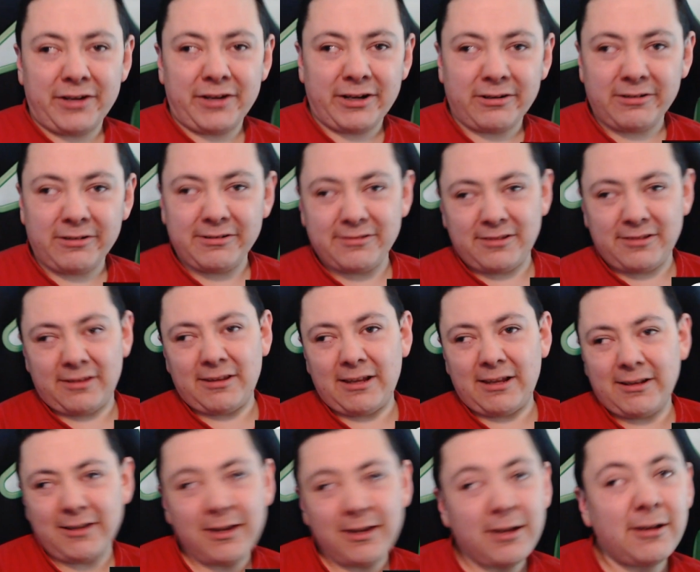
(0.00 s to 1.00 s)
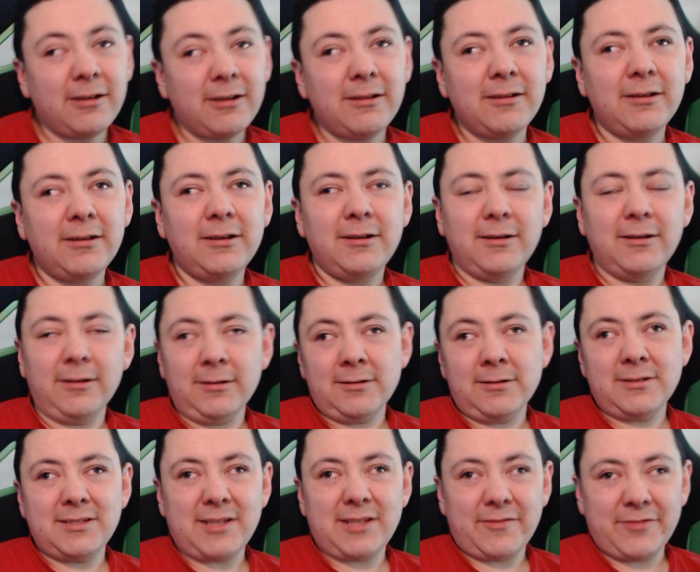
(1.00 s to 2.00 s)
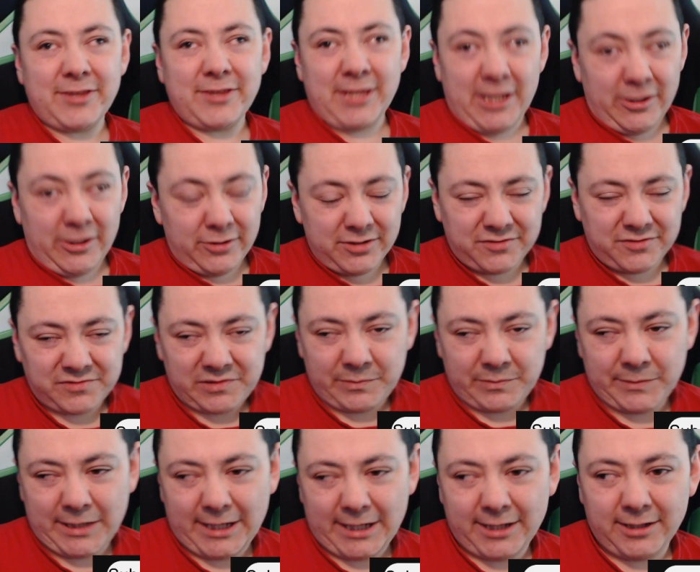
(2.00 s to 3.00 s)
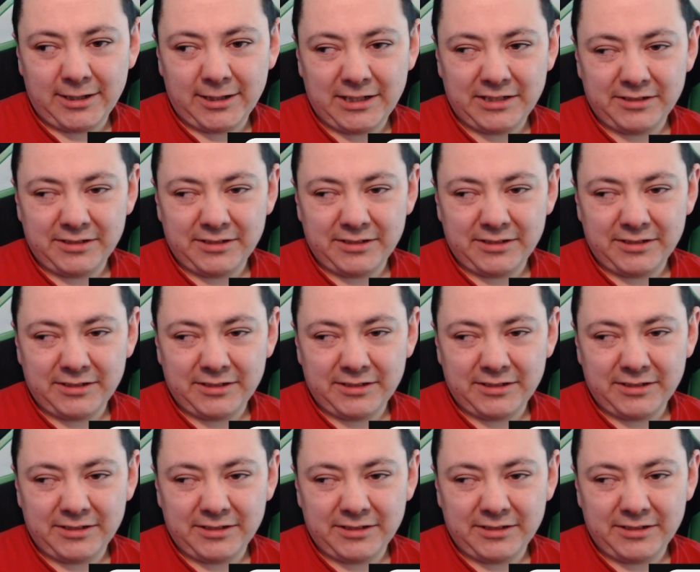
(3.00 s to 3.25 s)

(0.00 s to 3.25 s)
Aries Ascendant, 7th house from that,